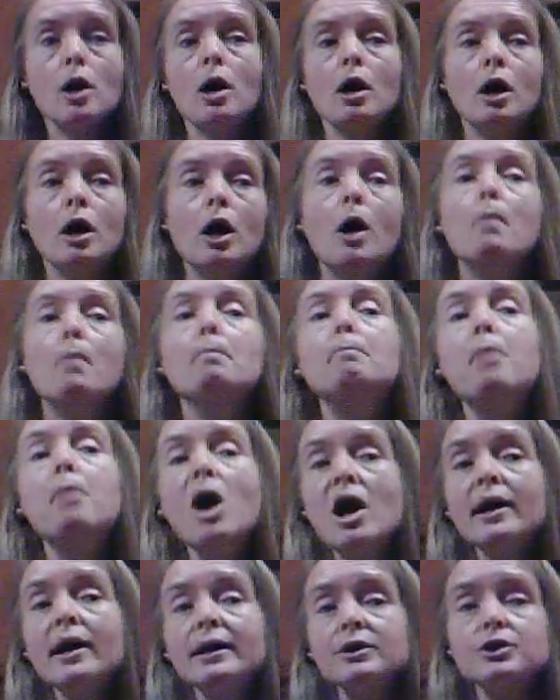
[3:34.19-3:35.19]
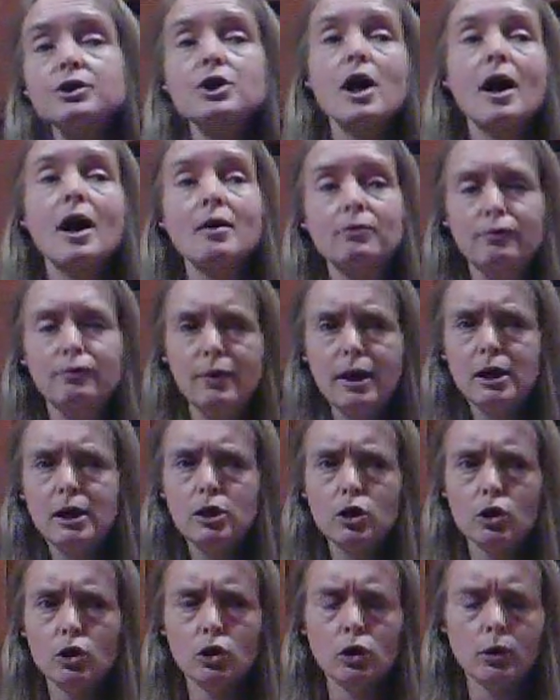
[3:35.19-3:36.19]
Uh, but I
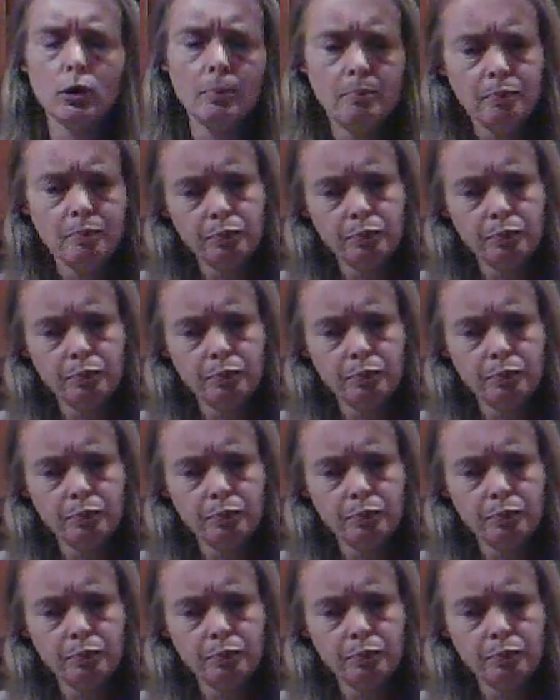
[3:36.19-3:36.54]
figure